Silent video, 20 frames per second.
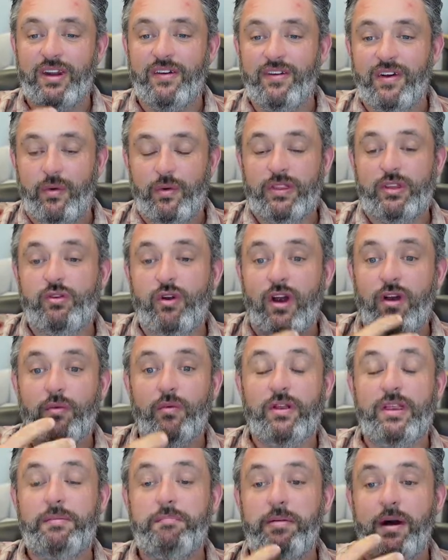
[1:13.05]
If I withdraw, it
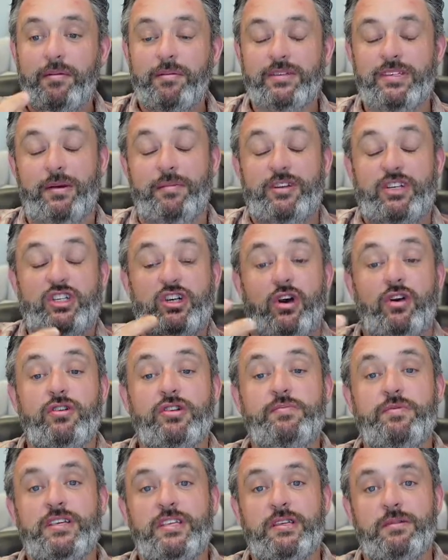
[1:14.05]
really bubbles up. It
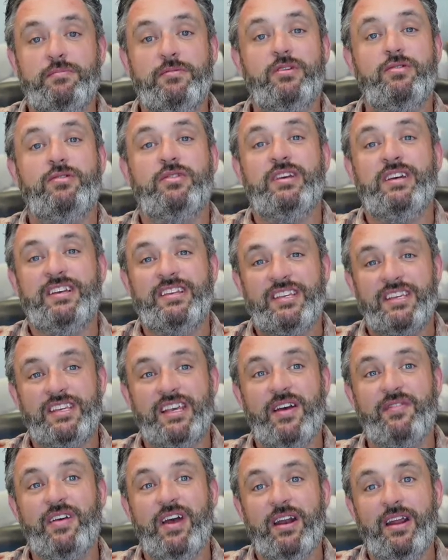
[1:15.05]
shows me some new things as
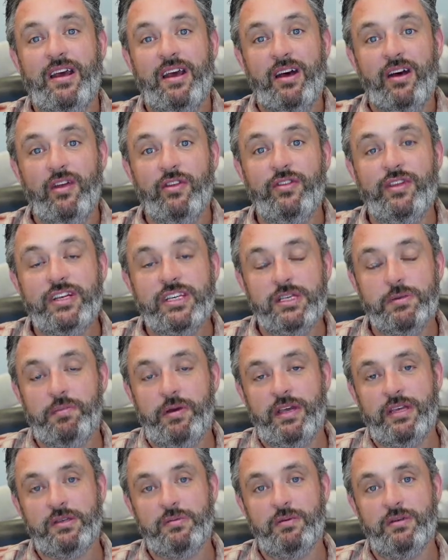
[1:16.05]
I've kind of held this
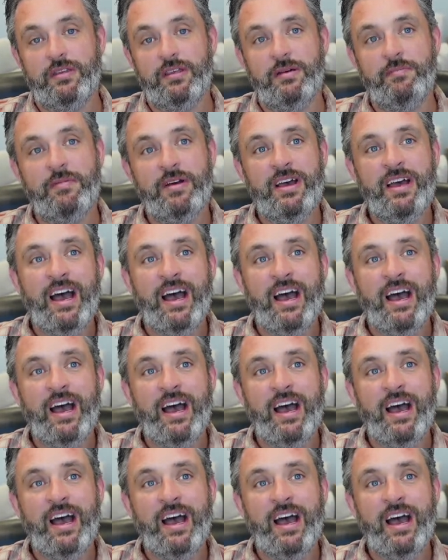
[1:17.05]
space with them.